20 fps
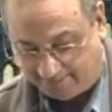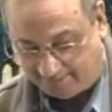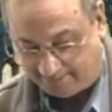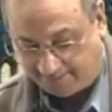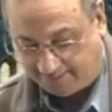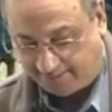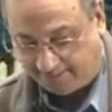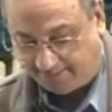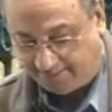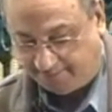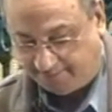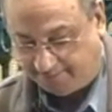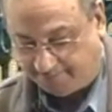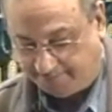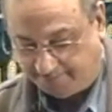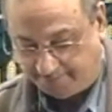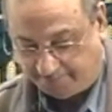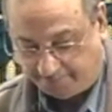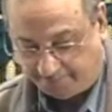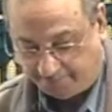Okay.
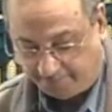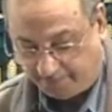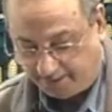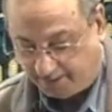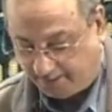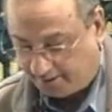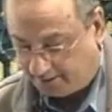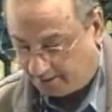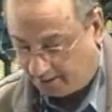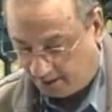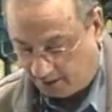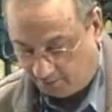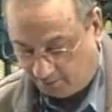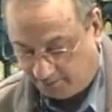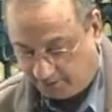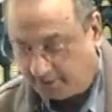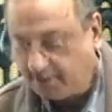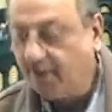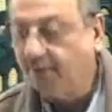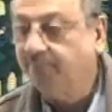Now
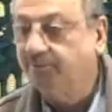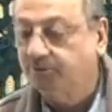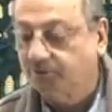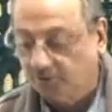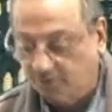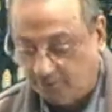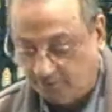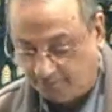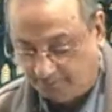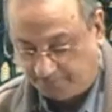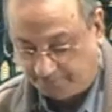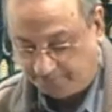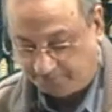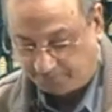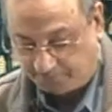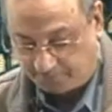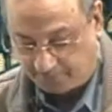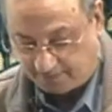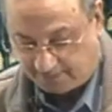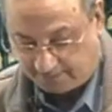we come to
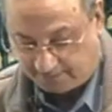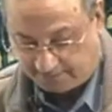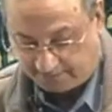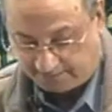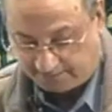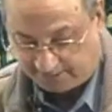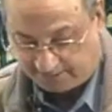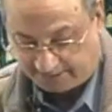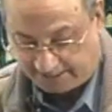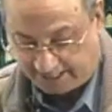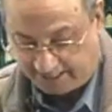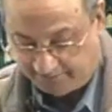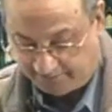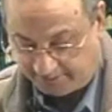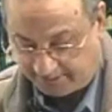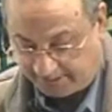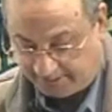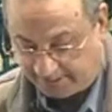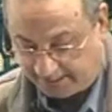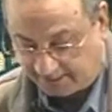
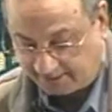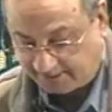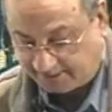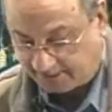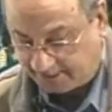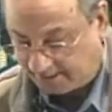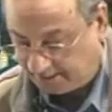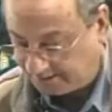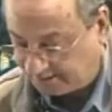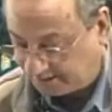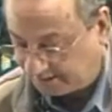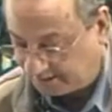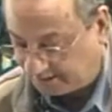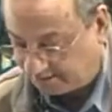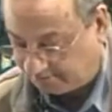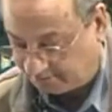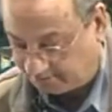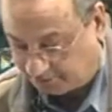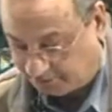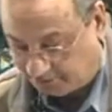same thing yesterday
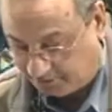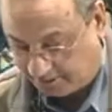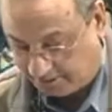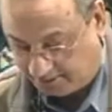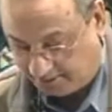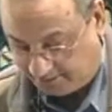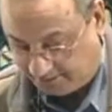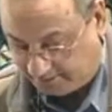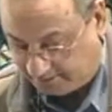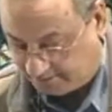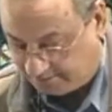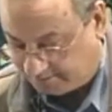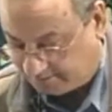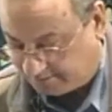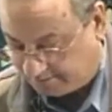that I was doing.